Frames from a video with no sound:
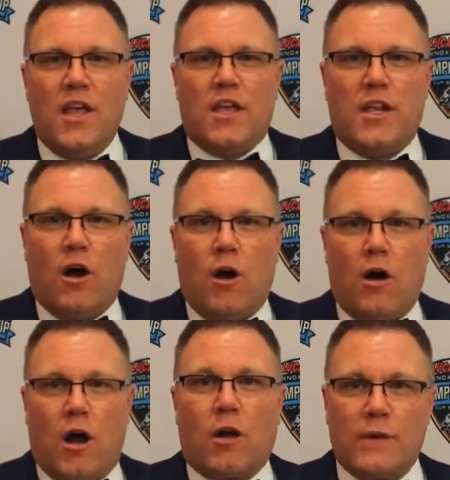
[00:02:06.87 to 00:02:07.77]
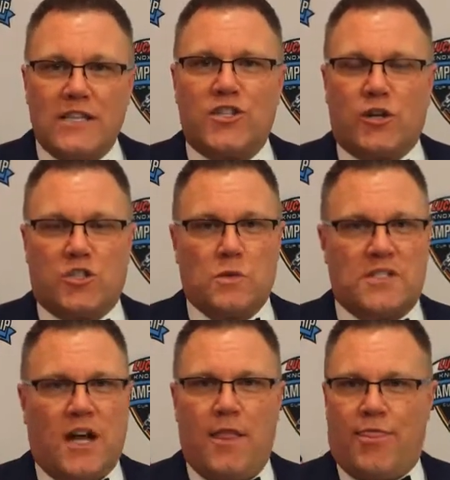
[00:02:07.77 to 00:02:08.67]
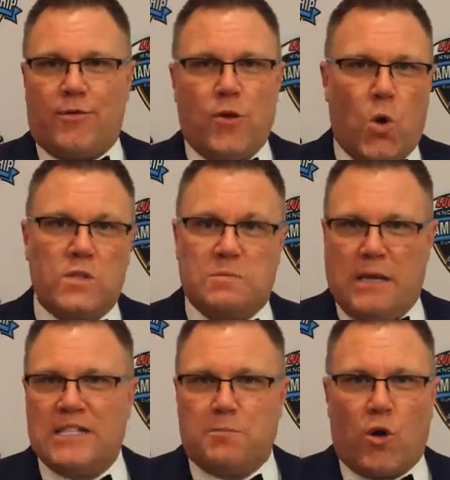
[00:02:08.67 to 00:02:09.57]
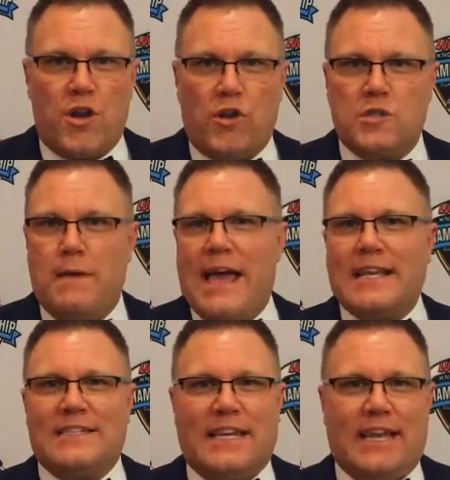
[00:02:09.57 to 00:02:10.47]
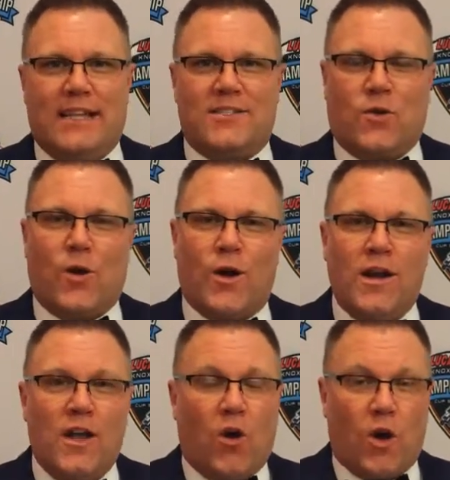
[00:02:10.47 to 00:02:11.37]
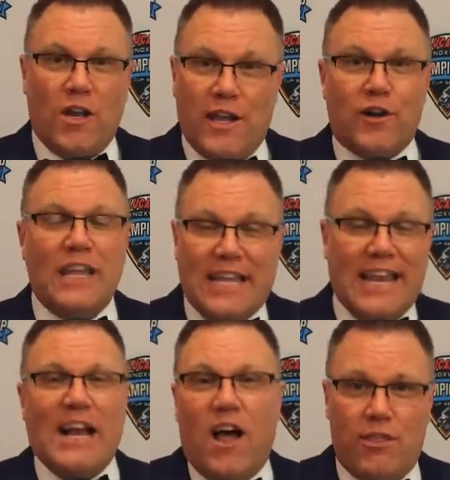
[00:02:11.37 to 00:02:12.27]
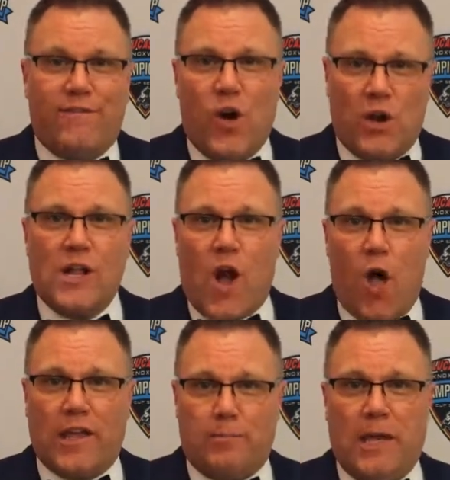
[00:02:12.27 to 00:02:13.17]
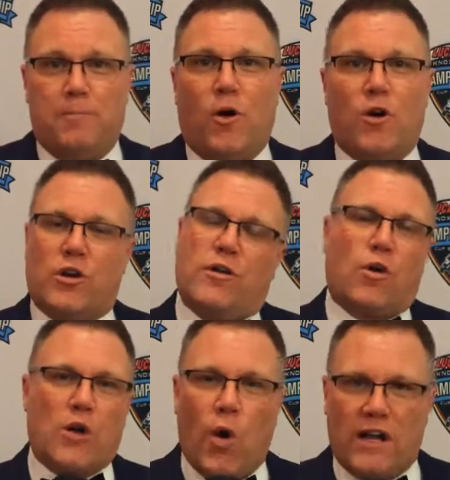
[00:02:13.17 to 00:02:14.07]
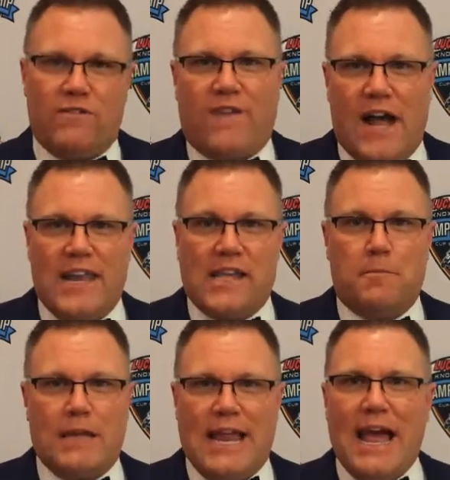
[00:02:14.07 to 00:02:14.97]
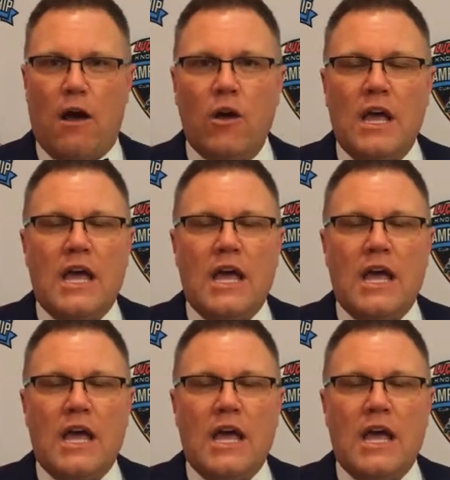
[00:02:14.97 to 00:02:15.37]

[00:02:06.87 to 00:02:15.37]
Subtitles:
you know, our research was done through old Speed Sport news magazines, or literally getting on the phone and calling people, or going and finding them. But now